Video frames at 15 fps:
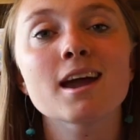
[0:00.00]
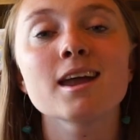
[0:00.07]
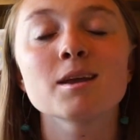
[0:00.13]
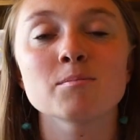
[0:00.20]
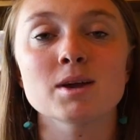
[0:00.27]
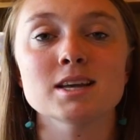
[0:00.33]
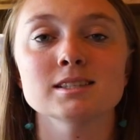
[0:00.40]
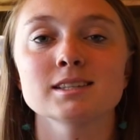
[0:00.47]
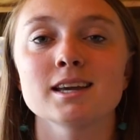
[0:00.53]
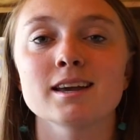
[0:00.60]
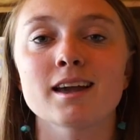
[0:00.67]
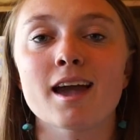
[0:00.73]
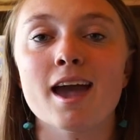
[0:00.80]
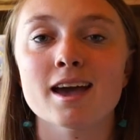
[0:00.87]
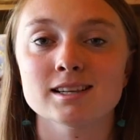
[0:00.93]
and
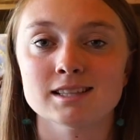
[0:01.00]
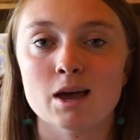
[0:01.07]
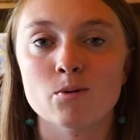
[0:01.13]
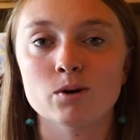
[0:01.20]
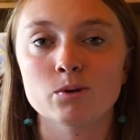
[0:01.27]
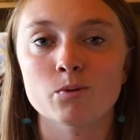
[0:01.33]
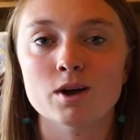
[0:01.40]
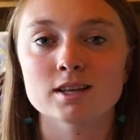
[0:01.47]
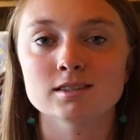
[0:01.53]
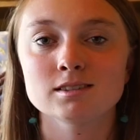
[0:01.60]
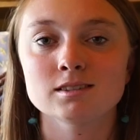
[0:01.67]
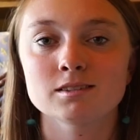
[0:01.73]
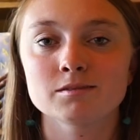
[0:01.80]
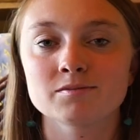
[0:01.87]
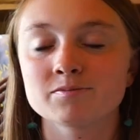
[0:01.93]
amazing as that one
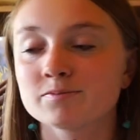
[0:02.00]
was.